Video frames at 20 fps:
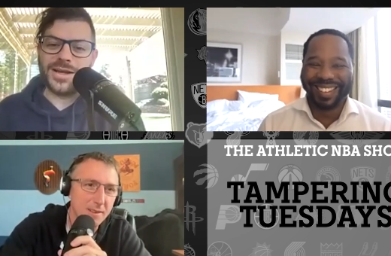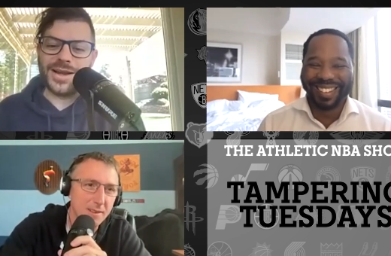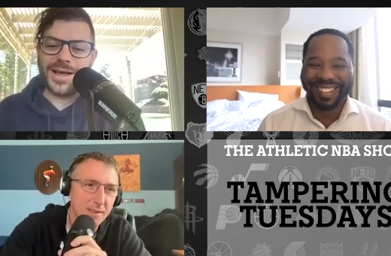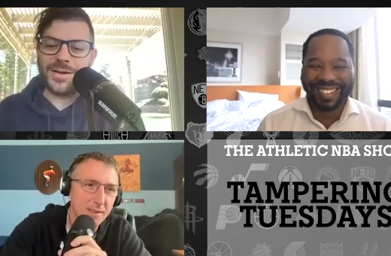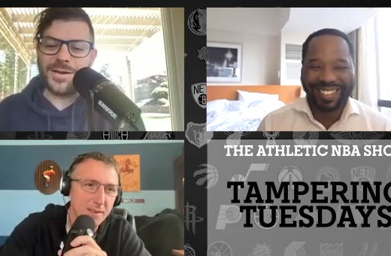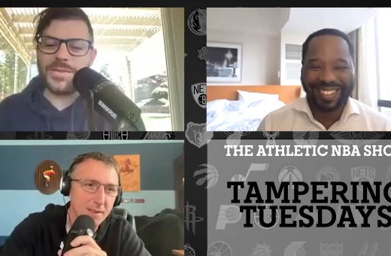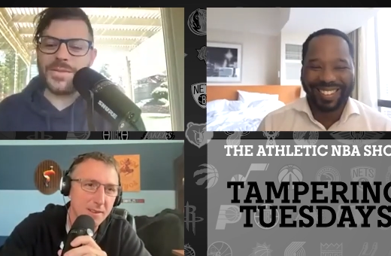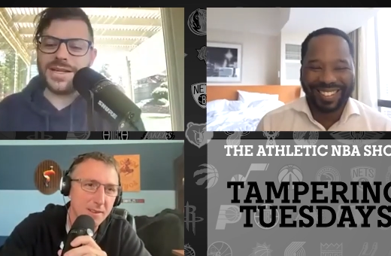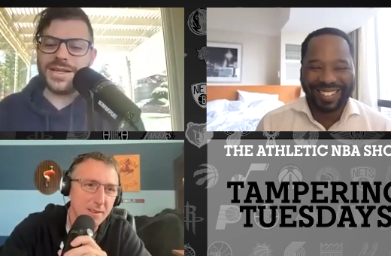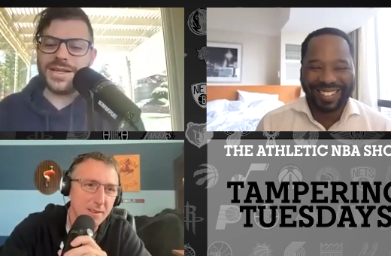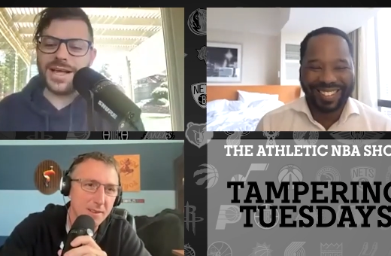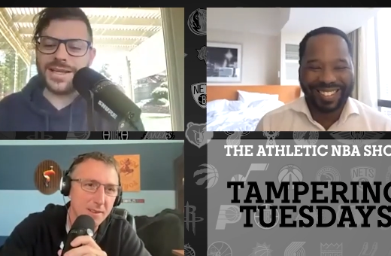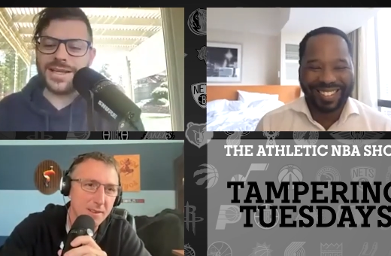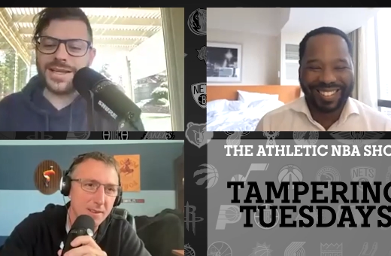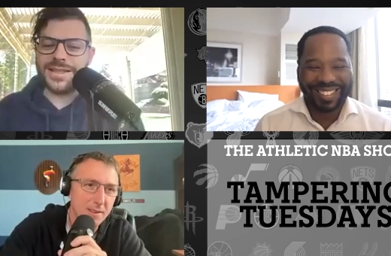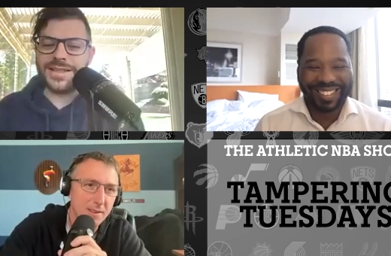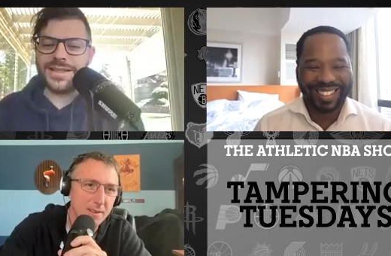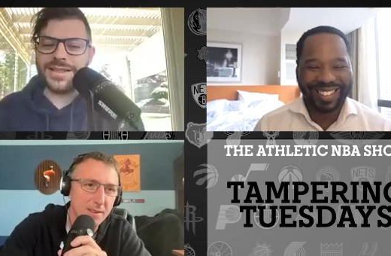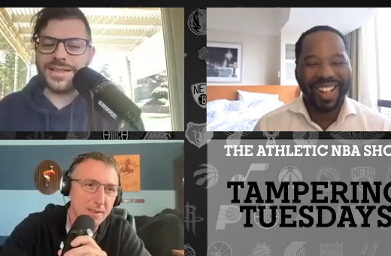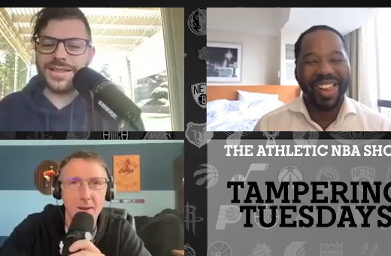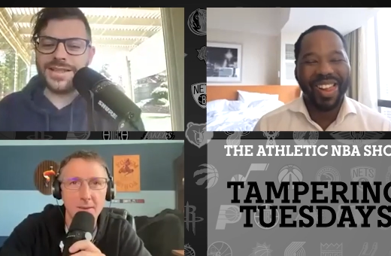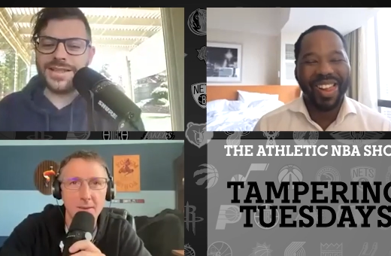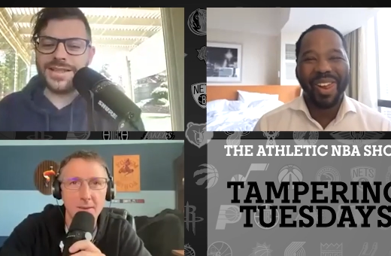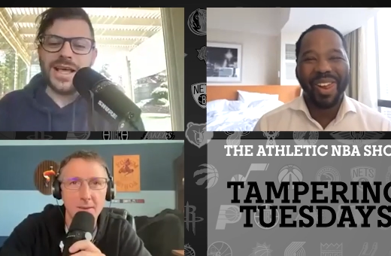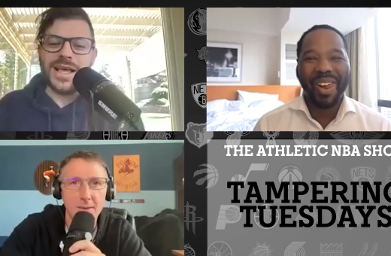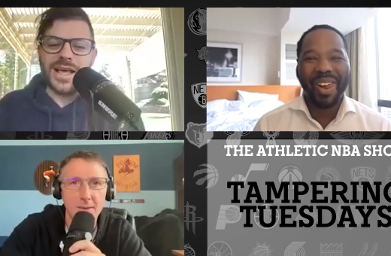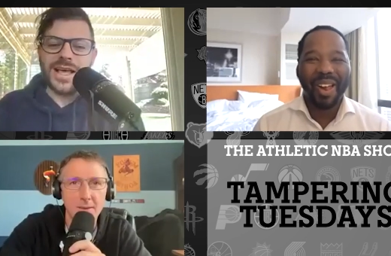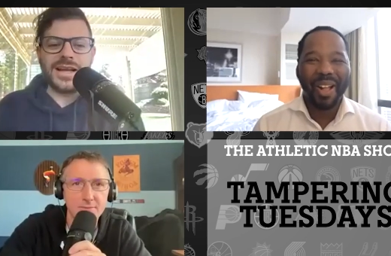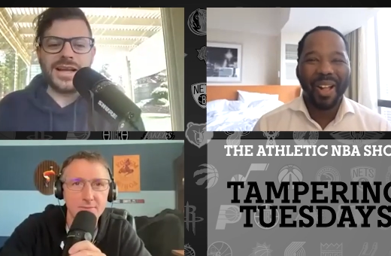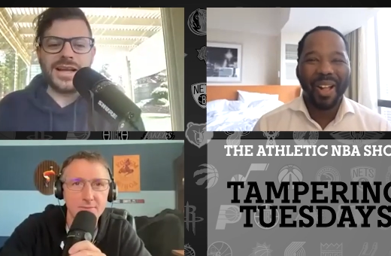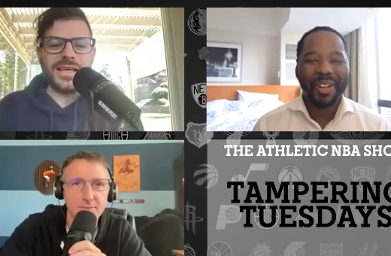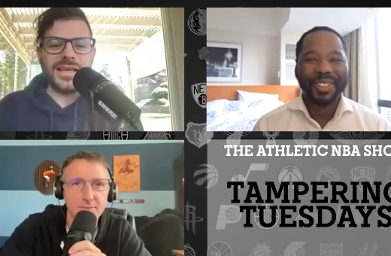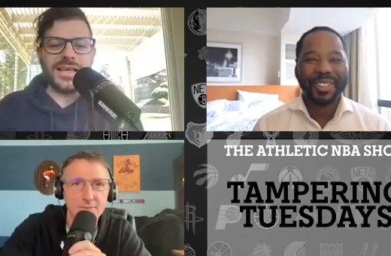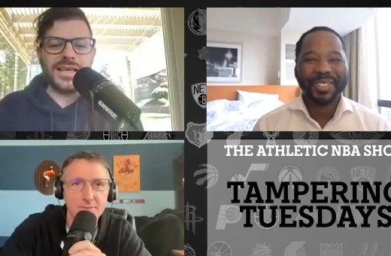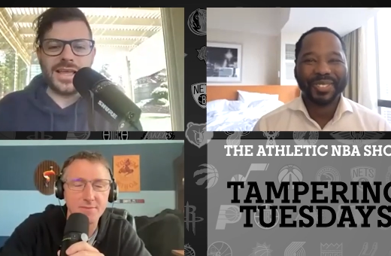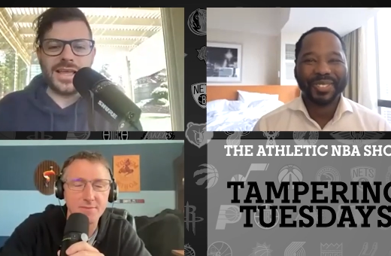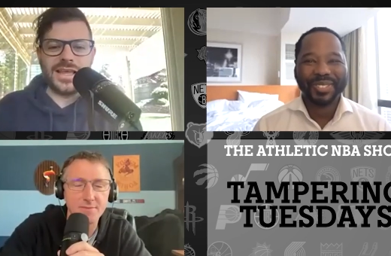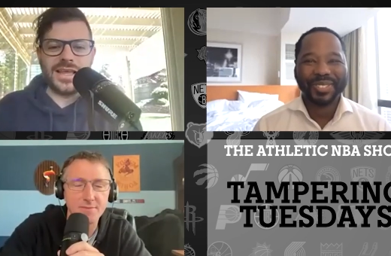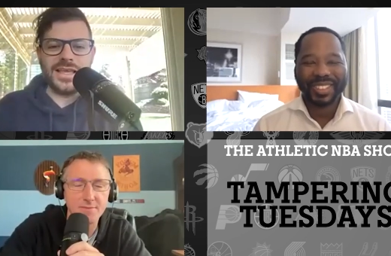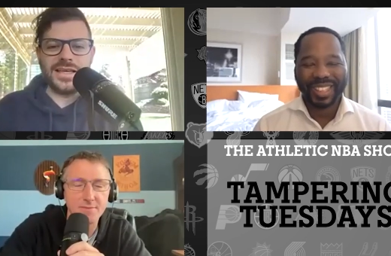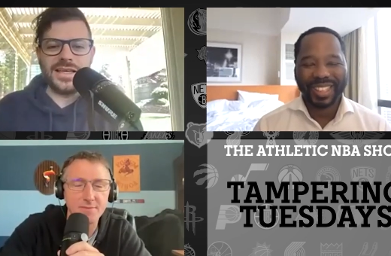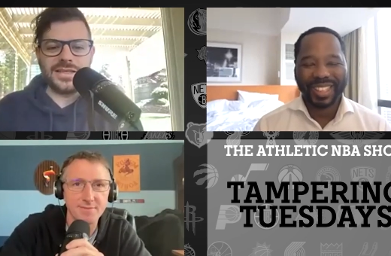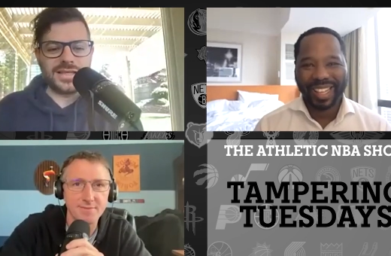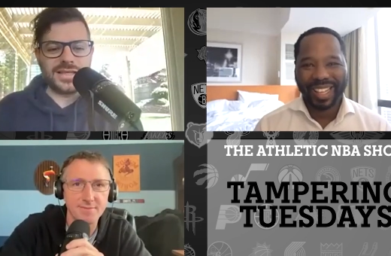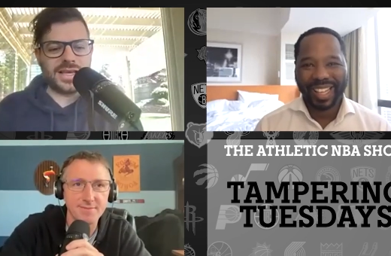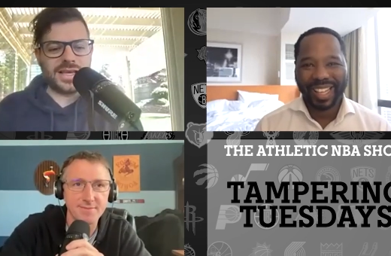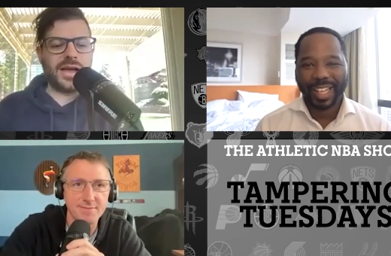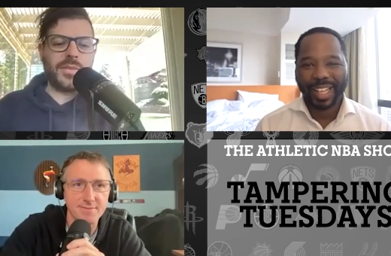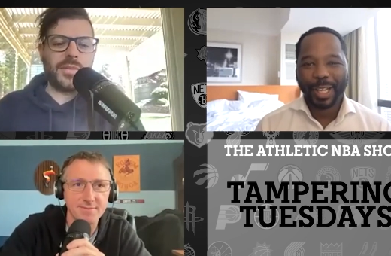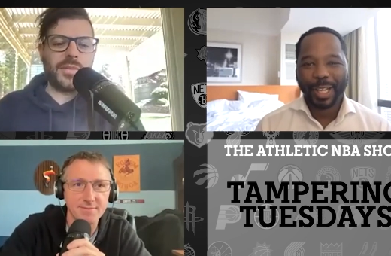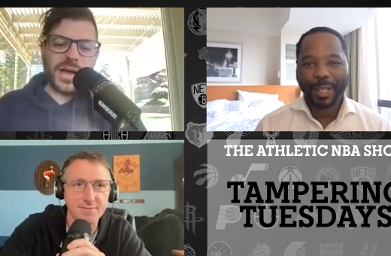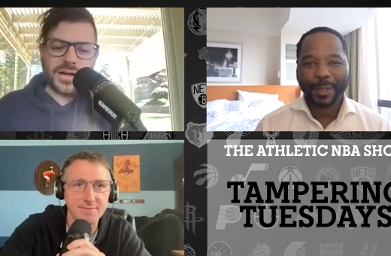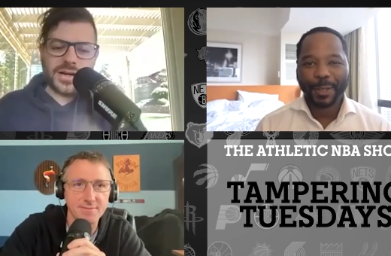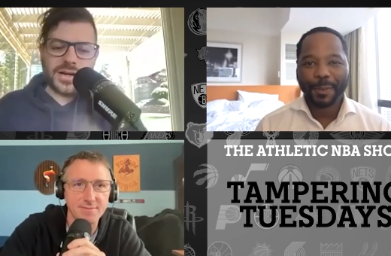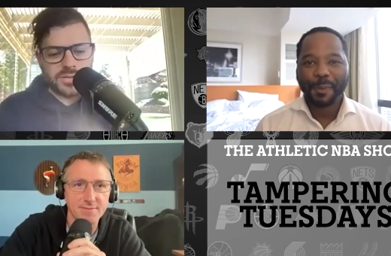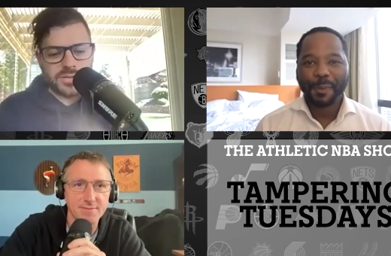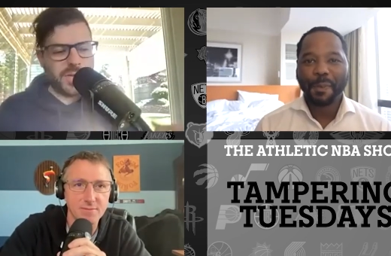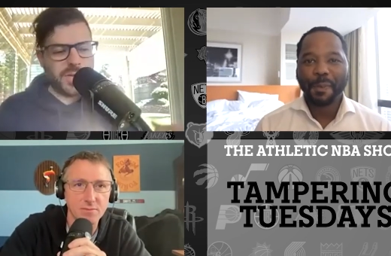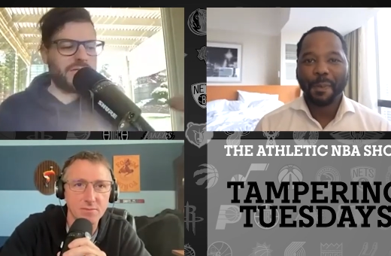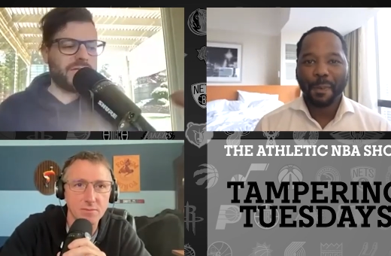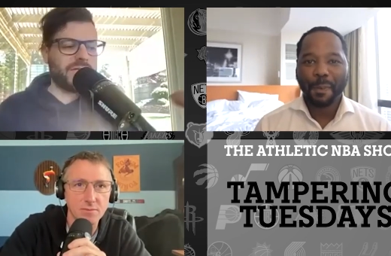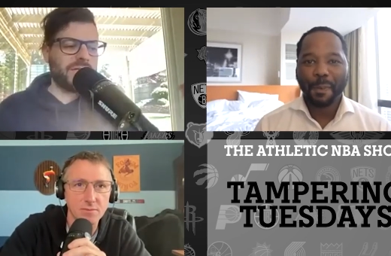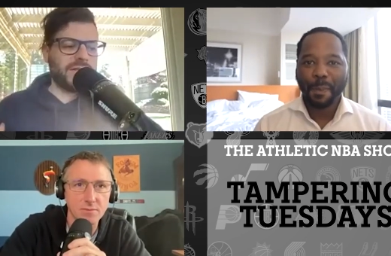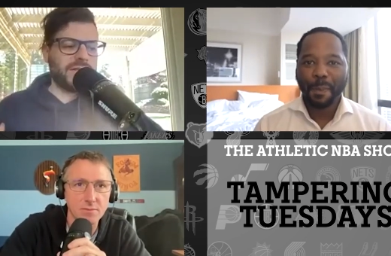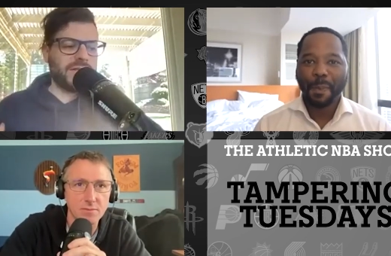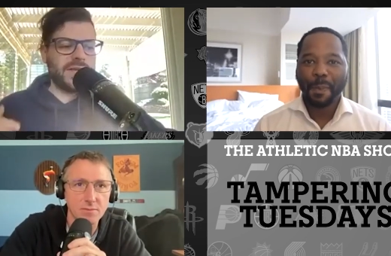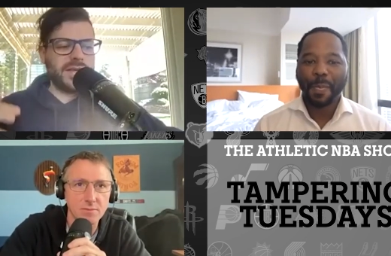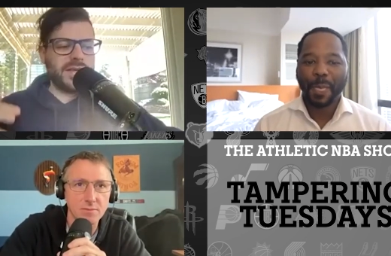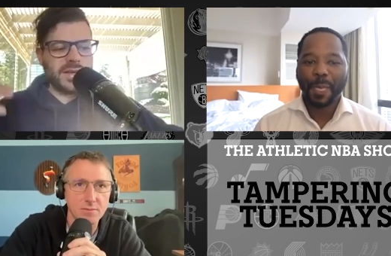Speaker 1: I mean, like this idea that he is like a Patrick Beverley,